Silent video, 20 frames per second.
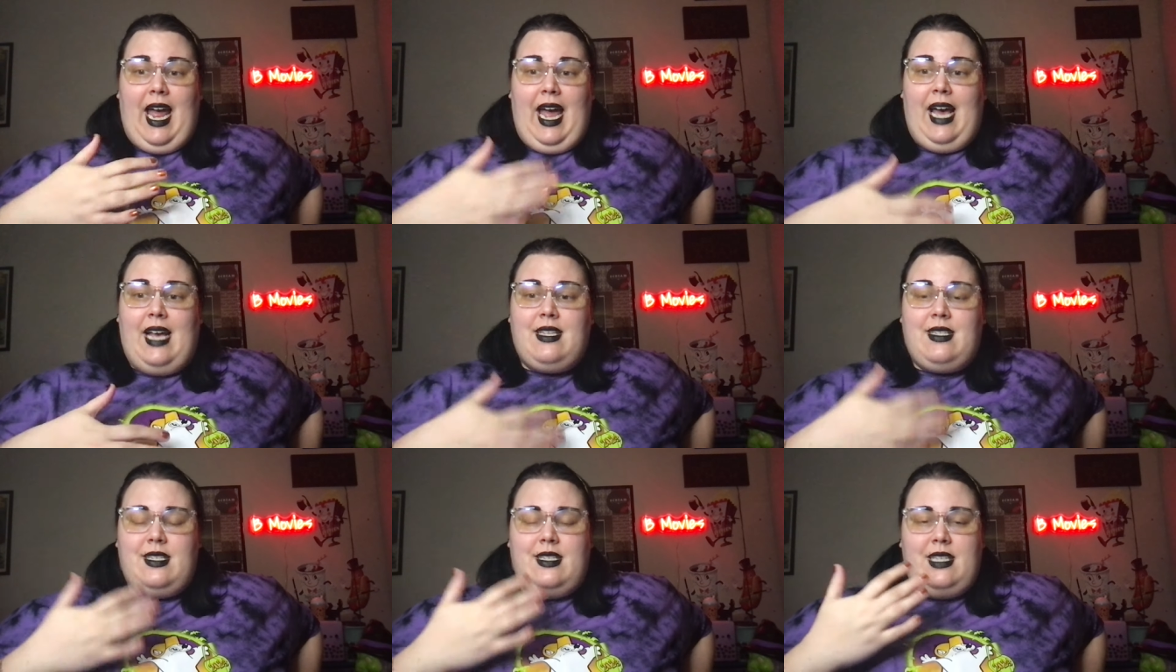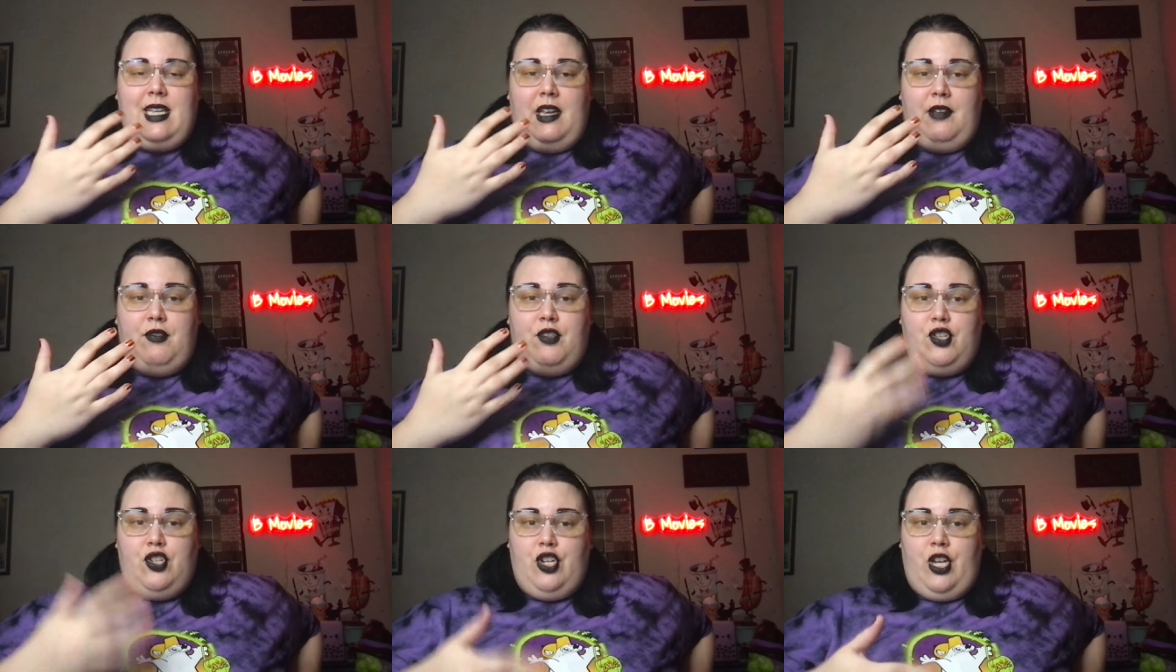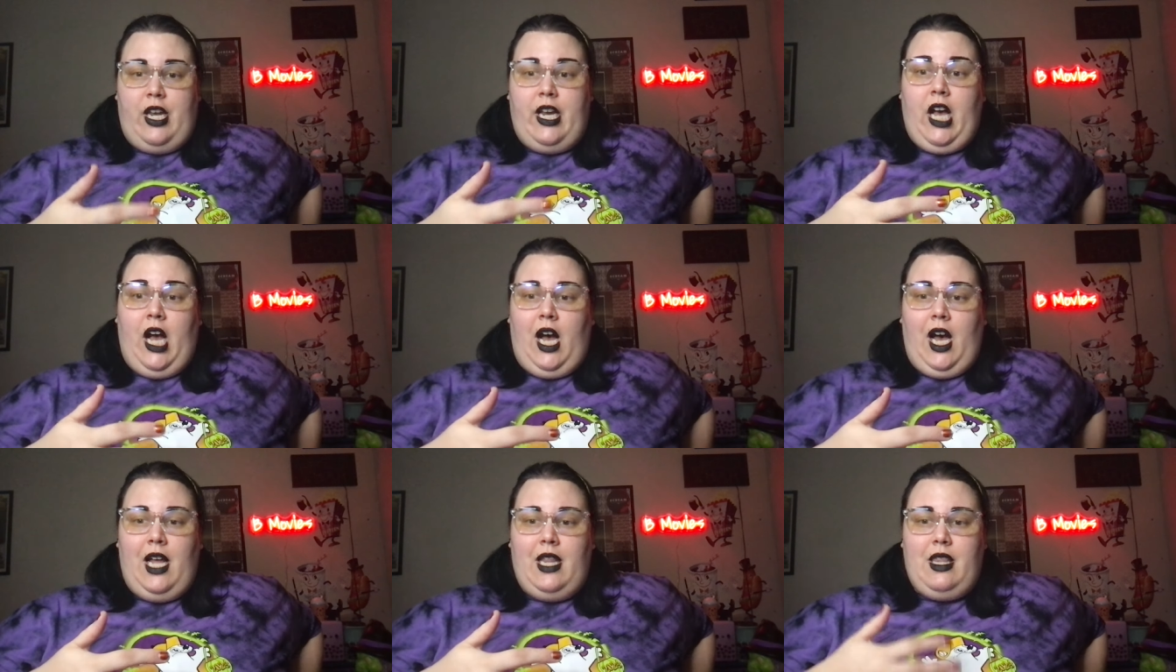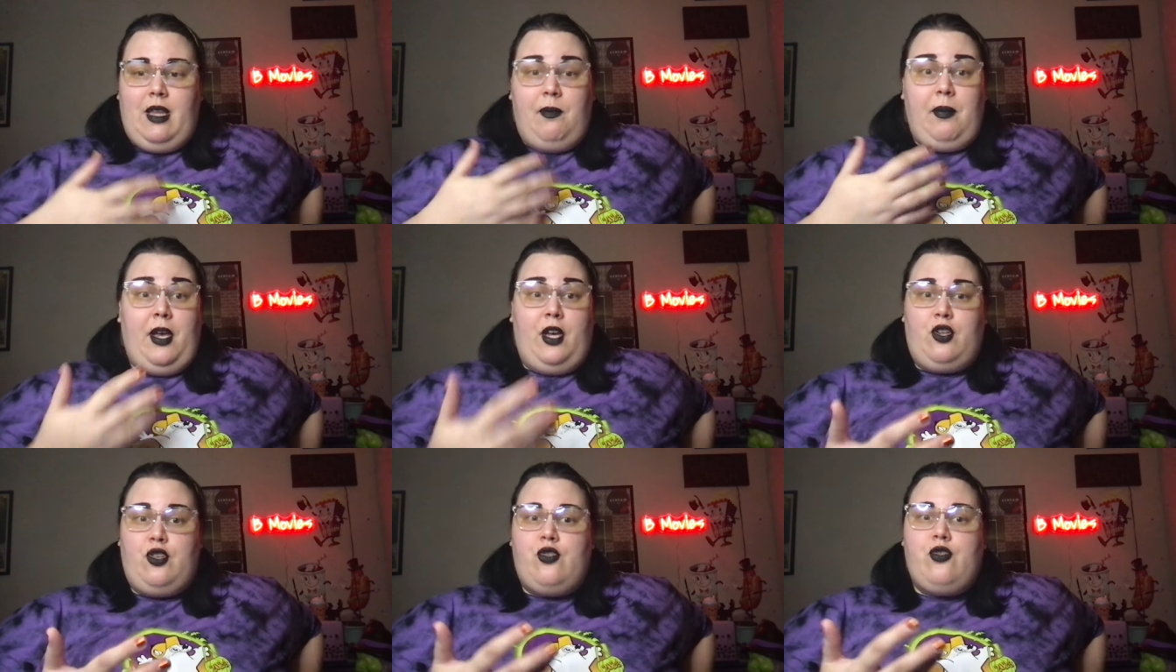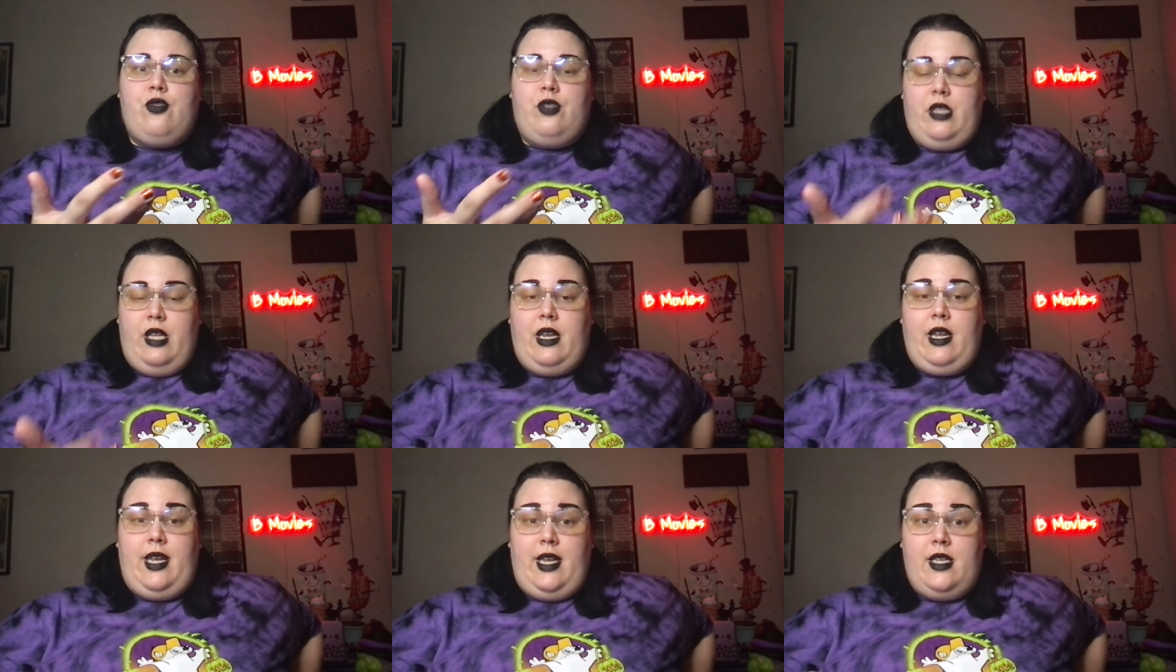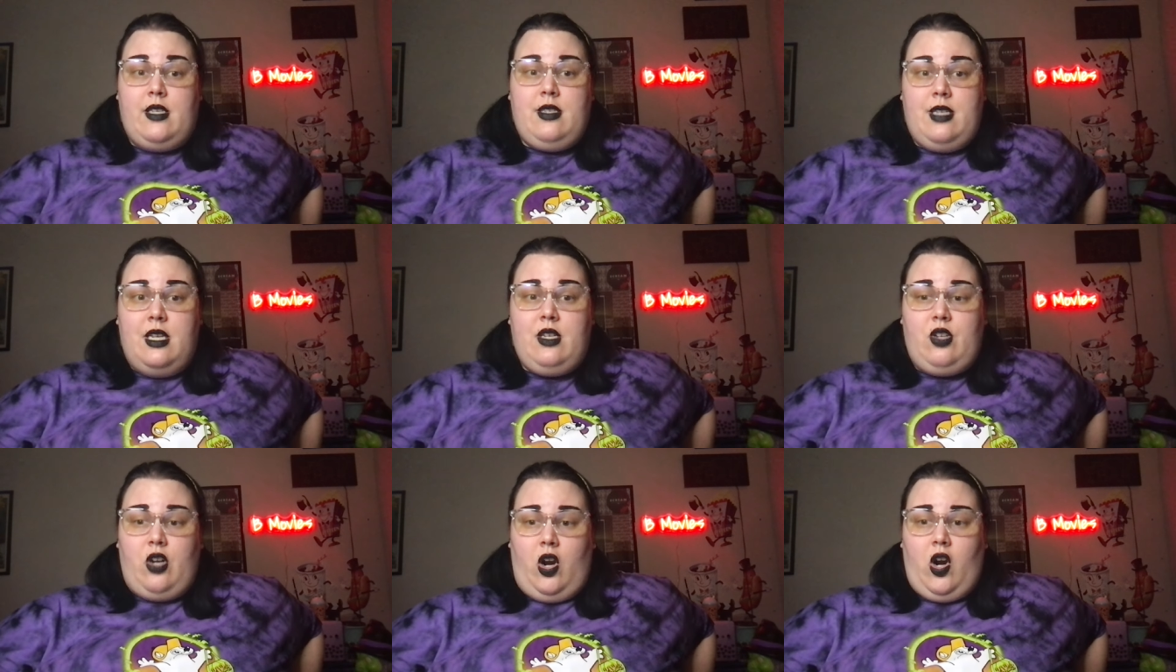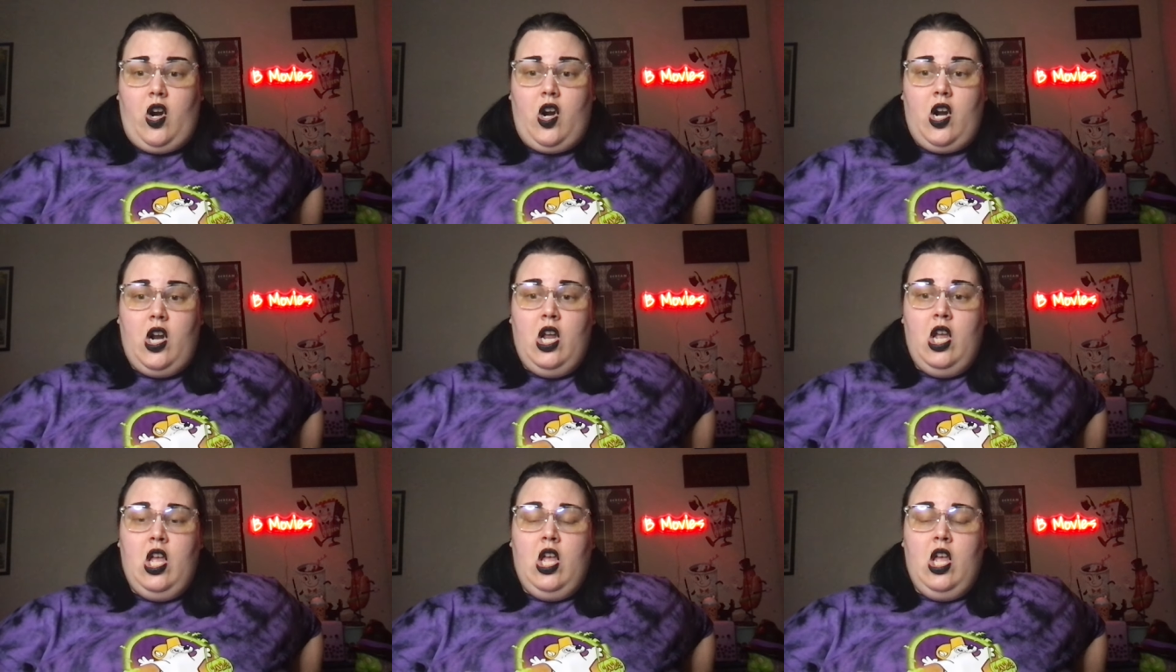asks if she got the pictures that he sent her.